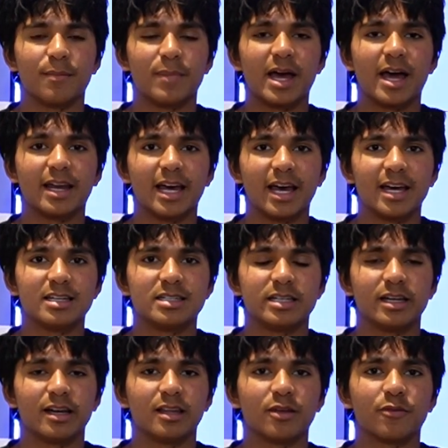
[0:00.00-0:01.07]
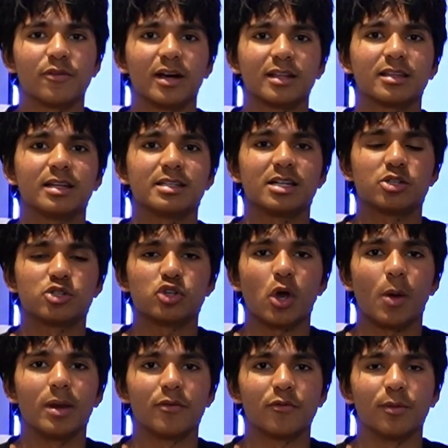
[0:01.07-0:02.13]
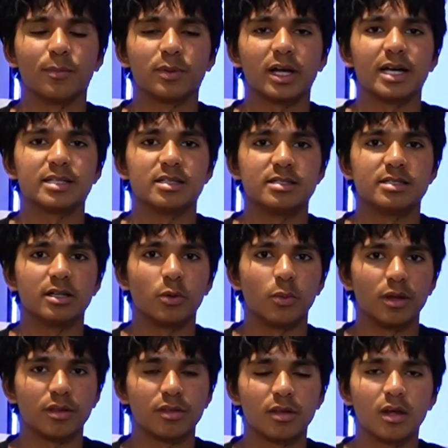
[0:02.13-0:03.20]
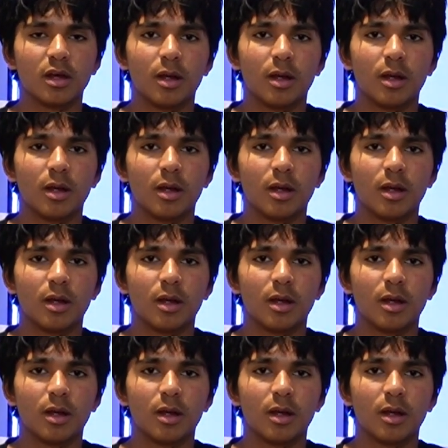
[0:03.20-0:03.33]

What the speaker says: bad hand here, and the fact that he's had so many different players to deal with.